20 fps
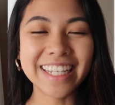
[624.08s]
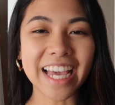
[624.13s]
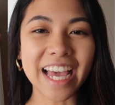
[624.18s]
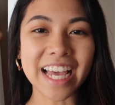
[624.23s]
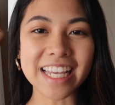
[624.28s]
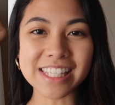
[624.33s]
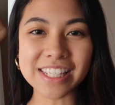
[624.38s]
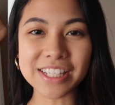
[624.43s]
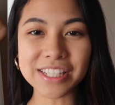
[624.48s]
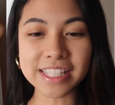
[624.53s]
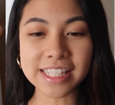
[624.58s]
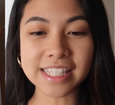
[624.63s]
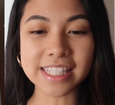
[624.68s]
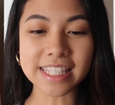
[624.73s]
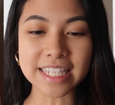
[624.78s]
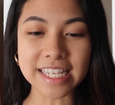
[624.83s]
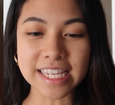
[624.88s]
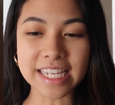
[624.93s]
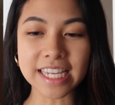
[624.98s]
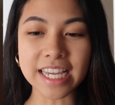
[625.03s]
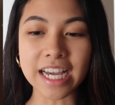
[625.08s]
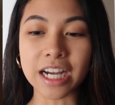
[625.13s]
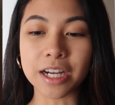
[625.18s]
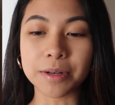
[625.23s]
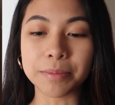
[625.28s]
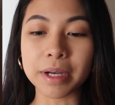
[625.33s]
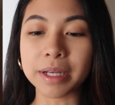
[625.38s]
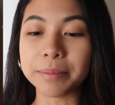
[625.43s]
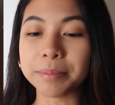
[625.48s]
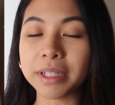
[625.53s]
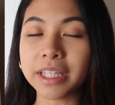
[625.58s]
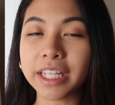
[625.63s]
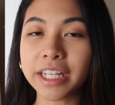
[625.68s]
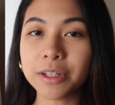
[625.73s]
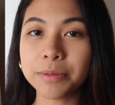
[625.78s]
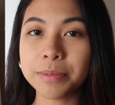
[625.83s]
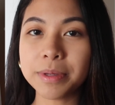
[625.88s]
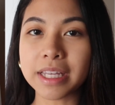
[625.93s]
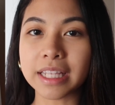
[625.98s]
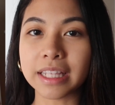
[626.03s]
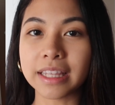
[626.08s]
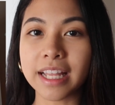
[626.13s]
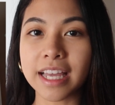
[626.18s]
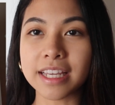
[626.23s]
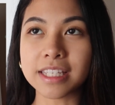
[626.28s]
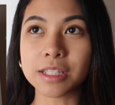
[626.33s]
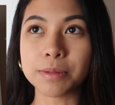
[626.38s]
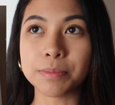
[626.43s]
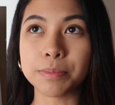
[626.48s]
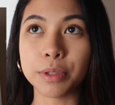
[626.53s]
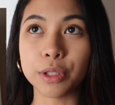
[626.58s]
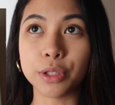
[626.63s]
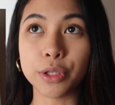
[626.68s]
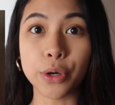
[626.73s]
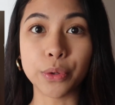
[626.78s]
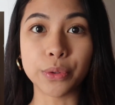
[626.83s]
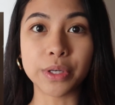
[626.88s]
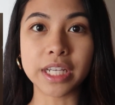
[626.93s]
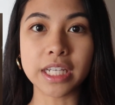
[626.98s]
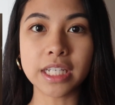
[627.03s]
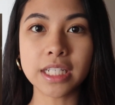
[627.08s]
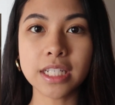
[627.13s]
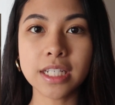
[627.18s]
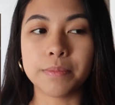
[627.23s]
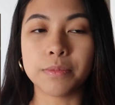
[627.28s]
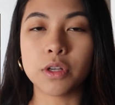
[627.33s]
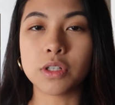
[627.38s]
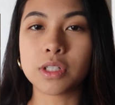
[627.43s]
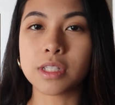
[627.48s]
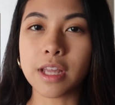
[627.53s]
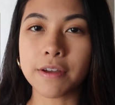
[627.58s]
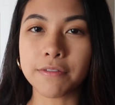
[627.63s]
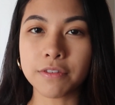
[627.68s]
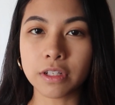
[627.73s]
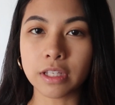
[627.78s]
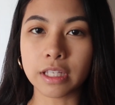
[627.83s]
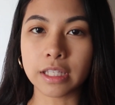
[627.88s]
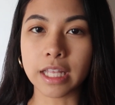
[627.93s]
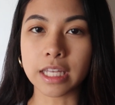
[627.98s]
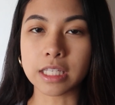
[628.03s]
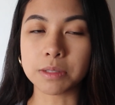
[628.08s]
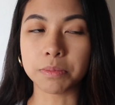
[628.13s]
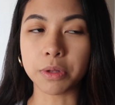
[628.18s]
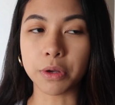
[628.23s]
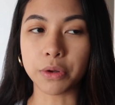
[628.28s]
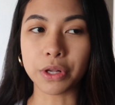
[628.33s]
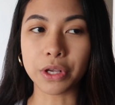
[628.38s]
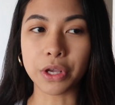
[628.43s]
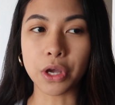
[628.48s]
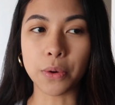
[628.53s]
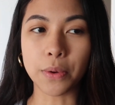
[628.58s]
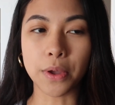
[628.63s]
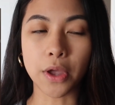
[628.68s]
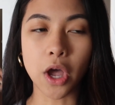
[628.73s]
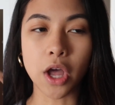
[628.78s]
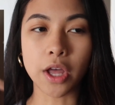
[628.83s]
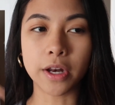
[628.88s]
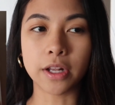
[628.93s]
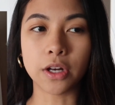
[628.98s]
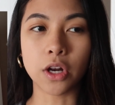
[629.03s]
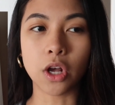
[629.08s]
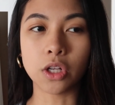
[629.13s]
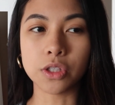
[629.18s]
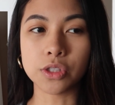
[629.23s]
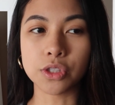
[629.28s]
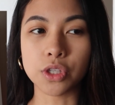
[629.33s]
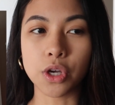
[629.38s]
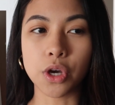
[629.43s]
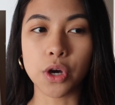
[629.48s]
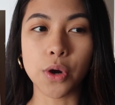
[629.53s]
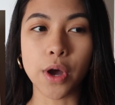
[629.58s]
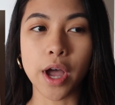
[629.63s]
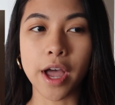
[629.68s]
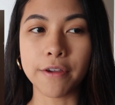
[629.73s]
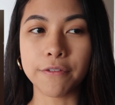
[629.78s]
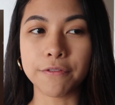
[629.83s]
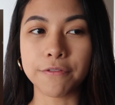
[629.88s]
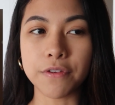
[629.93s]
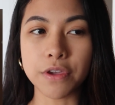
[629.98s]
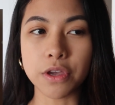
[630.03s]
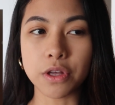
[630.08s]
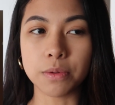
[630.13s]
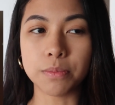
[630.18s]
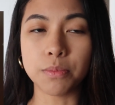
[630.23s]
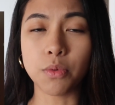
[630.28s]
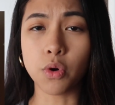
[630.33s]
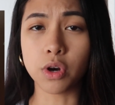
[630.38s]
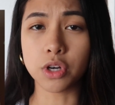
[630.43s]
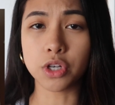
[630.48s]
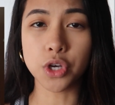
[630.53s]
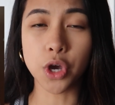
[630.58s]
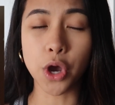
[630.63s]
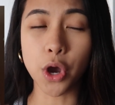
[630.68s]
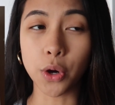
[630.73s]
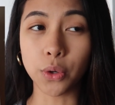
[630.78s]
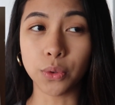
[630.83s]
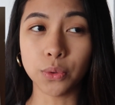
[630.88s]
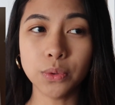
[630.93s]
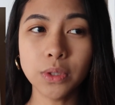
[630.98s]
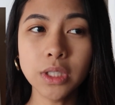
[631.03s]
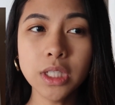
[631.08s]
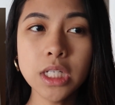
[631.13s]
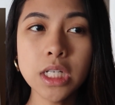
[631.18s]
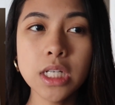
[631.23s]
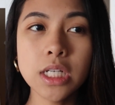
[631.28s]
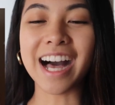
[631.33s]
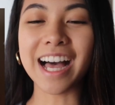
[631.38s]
As you can see, um, I'm a little bit less bloated. Um, there's definitely less bloating going on and also I feel more toned.